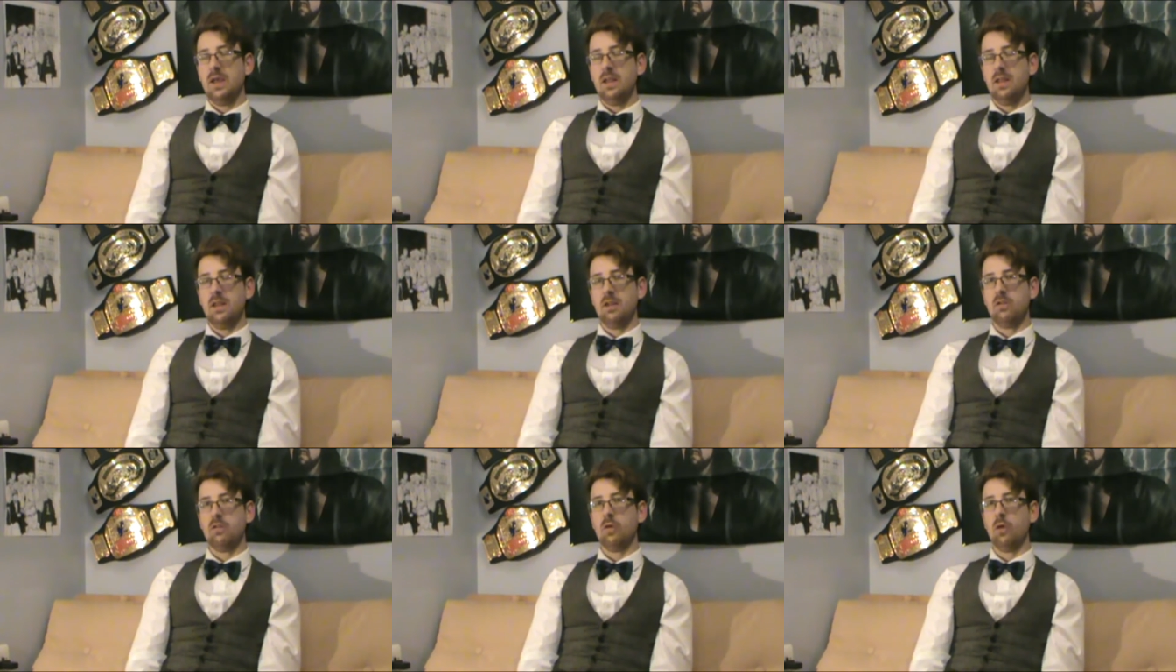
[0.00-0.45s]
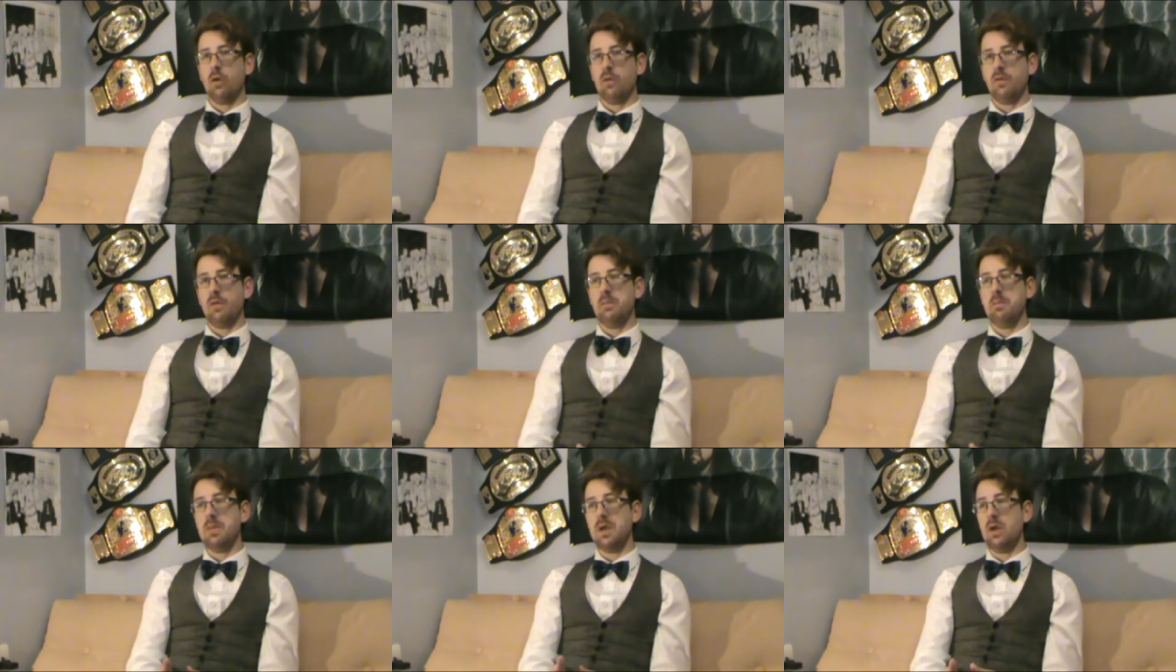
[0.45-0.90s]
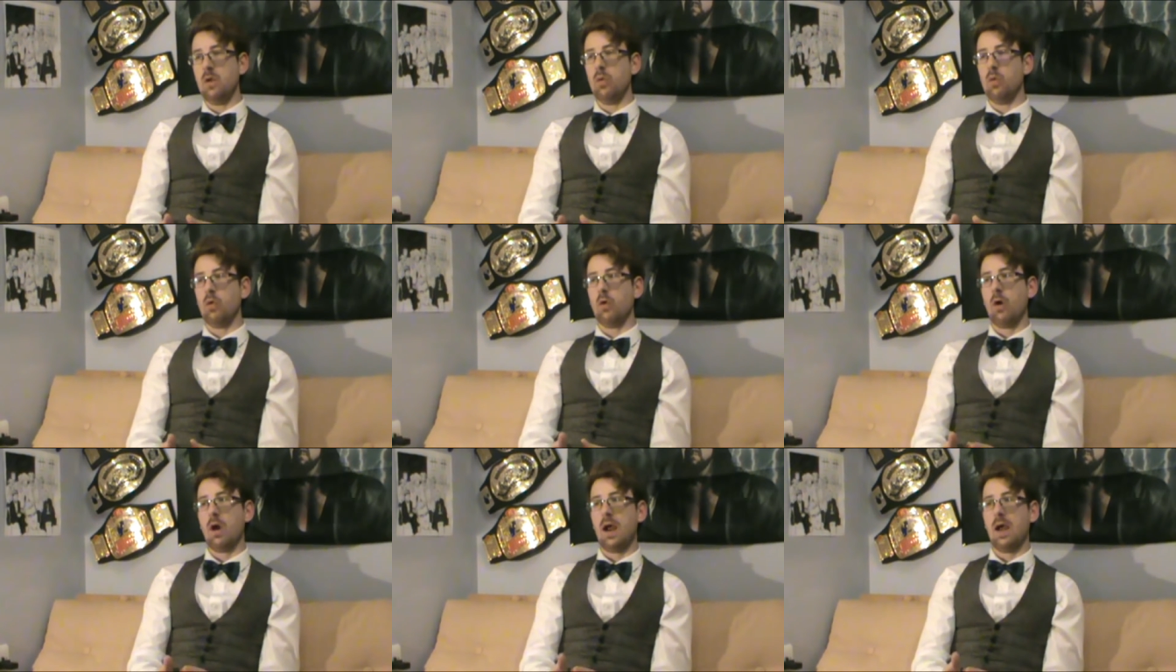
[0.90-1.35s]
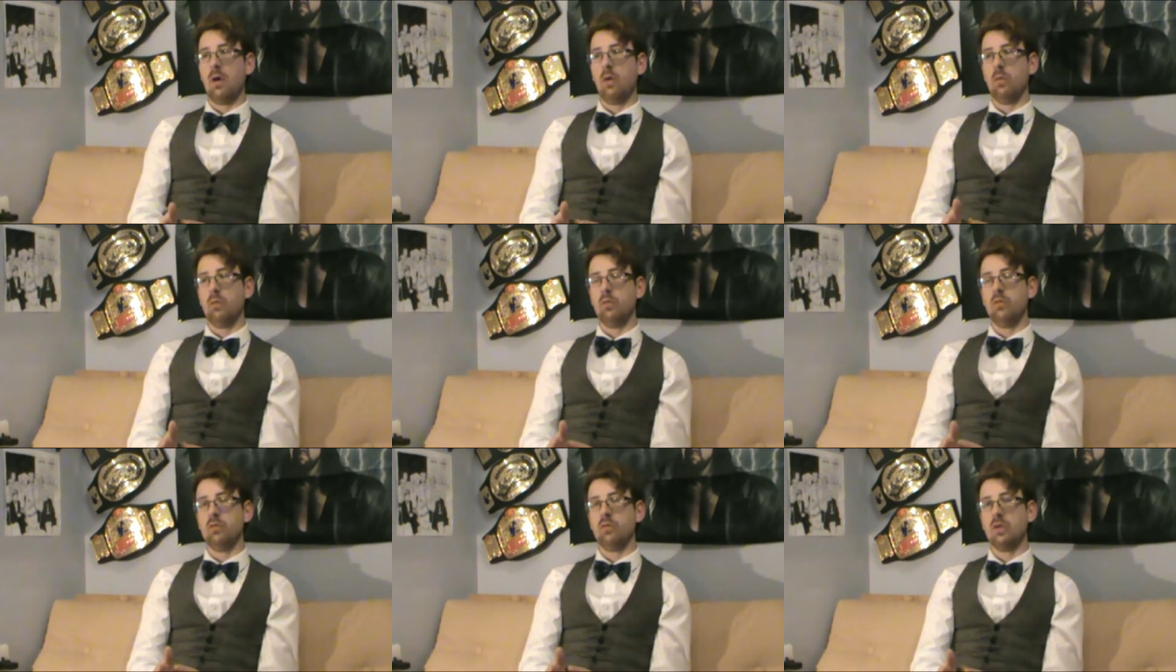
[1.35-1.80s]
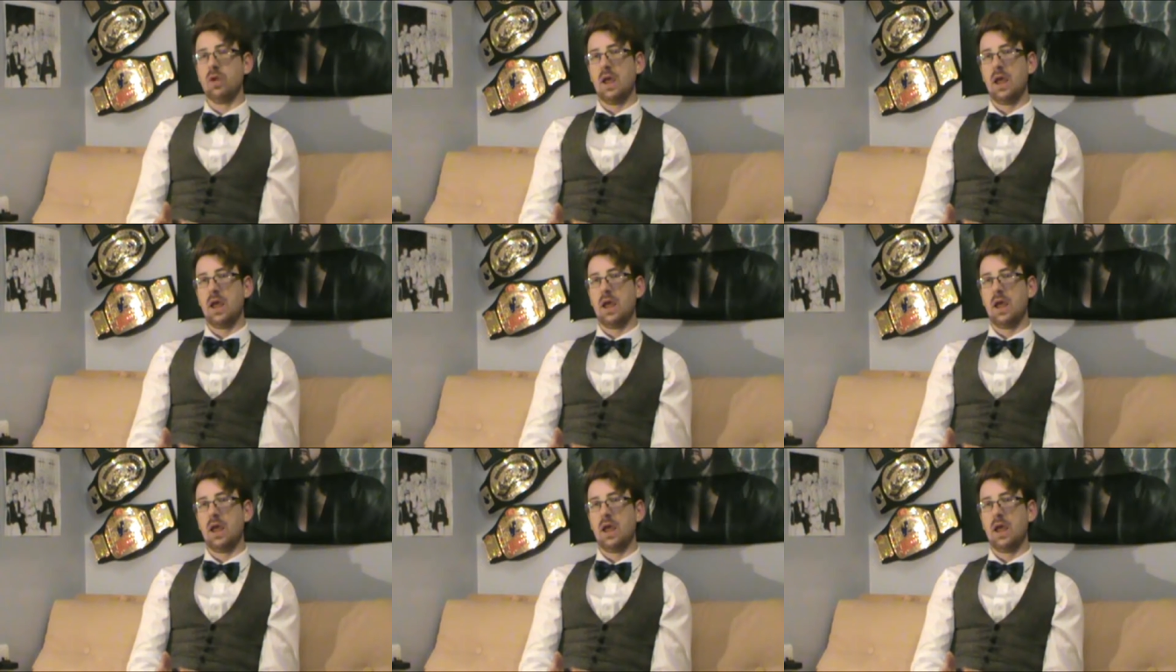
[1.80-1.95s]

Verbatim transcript: There's sort of a middle ground,